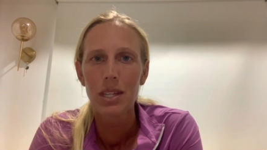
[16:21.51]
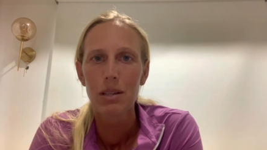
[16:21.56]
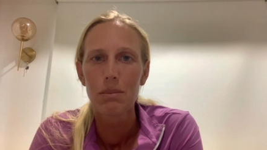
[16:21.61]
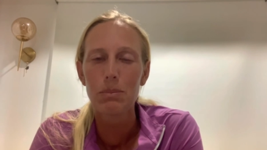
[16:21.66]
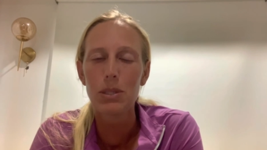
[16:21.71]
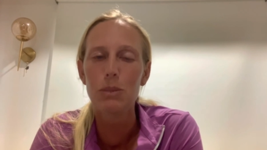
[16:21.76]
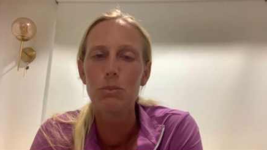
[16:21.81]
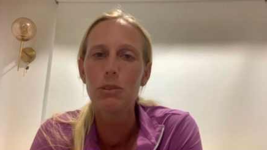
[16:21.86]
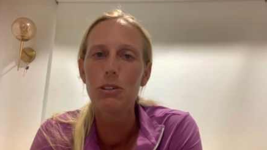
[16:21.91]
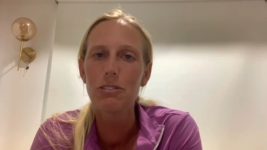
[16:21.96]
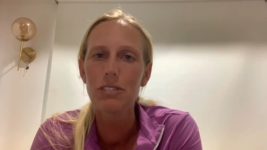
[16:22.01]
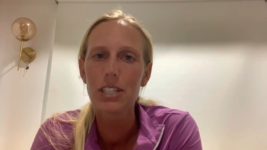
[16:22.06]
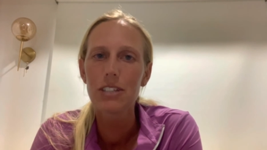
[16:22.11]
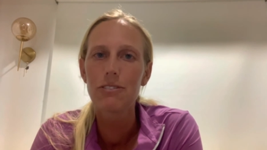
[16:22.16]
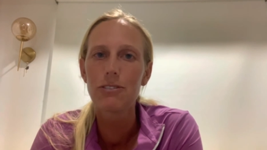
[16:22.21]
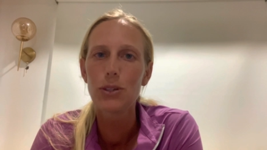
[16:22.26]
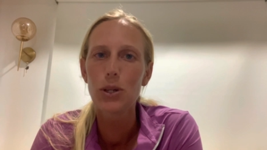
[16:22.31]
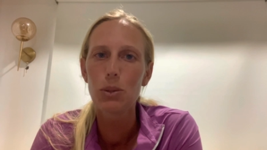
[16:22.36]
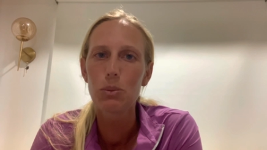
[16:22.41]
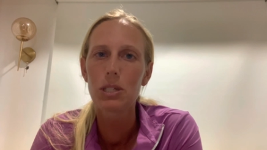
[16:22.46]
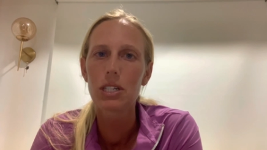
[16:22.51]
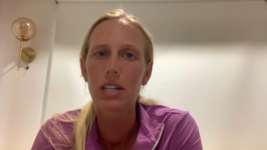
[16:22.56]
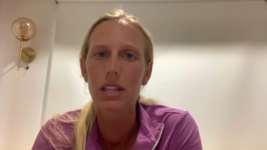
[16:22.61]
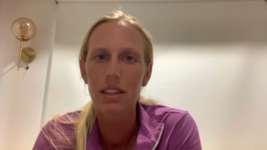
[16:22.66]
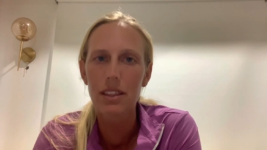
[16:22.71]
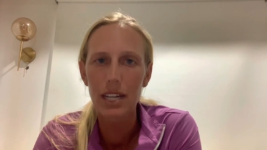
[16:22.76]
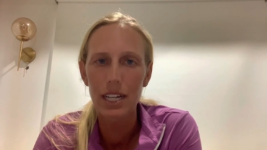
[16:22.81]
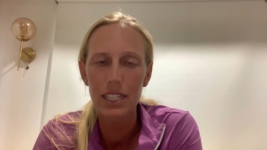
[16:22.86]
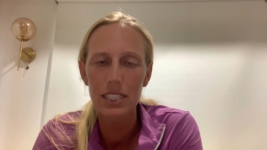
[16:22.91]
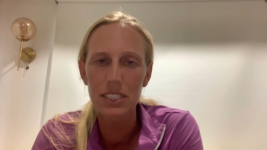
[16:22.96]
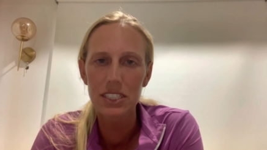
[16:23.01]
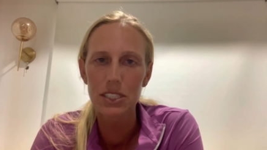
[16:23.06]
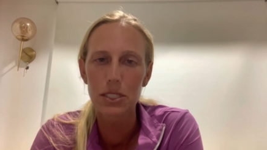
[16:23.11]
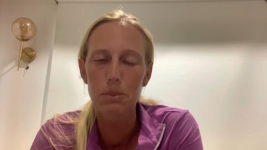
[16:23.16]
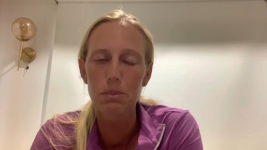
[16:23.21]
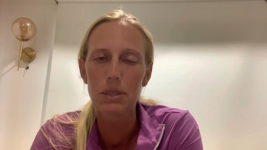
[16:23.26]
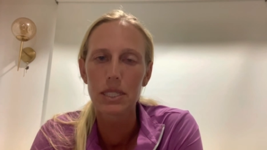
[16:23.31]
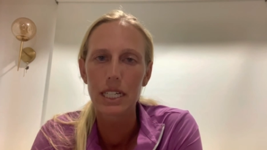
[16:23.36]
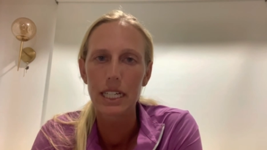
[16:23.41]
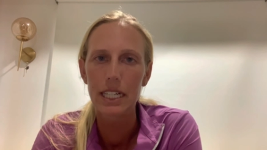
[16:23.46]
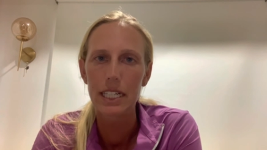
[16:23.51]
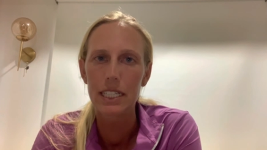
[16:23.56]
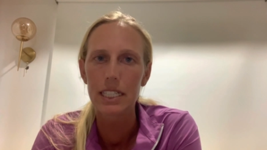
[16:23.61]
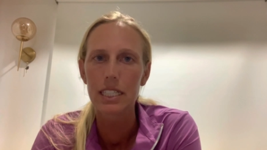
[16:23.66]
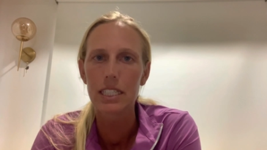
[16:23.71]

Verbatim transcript: But moving forward, that is our plan,